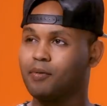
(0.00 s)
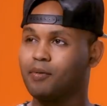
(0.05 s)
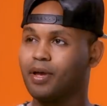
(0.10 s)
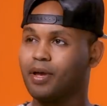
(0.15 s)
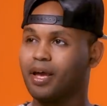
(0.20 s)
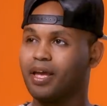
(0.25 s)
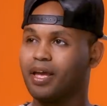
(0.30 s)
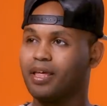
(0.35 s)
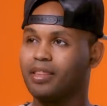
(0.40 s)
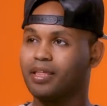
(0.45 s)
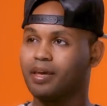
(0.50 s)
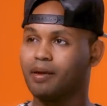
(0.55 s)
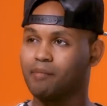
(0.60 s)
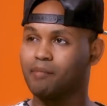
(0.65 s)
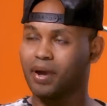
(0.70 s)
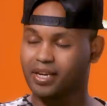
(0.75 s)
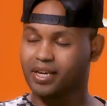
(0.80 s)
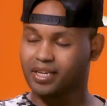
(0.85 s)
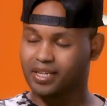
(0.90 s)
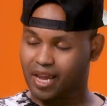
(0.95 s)
and then
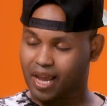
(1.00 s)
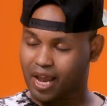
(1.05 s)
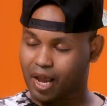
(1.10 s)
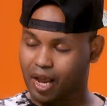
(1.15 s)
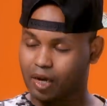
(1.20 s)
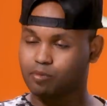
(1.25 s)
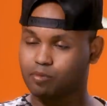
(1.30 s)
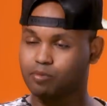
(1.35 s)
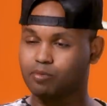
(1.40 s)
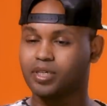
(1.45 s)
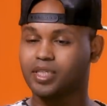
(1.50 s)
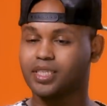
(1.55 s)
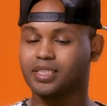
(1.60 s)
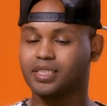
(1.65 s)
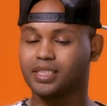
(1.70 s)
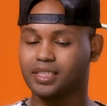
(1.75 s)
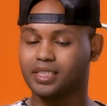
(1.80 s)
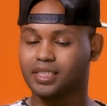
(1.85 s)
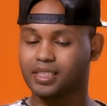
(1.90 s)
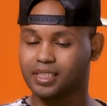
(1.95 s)
my dad was
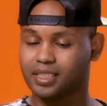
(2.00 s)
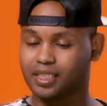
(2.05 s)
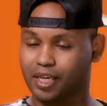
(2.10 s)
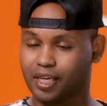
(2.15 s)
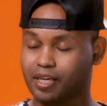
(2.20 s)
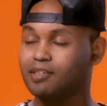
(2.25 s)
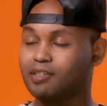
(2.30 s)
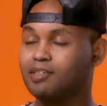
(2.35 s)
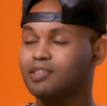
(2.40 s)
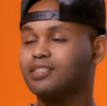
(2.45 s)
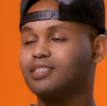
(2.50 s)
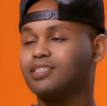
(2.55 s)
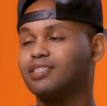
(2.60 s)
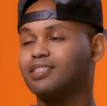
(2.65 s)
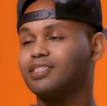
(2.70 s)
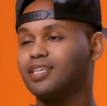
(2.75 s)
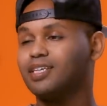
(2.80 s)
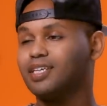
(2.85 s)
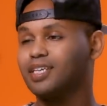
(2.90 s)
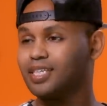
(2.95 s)
killed
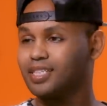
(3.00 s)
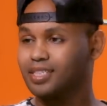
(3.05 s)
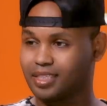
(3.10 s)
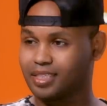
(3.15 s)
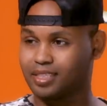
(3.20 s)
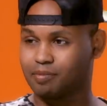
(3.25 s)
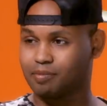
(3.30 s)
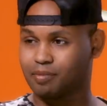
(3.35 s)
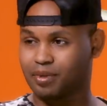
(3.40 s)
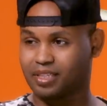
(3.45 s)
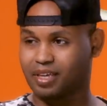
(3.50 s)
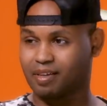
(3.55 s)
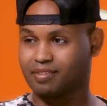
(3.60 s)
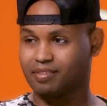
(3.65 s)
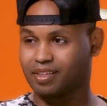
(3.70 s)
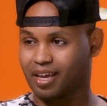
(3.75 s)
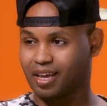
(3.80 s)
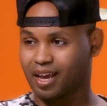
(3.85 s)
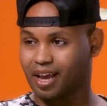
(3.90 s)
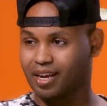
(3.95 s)
six months after
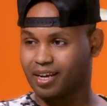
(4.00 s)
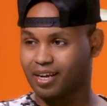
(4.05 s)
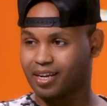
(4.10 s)
that.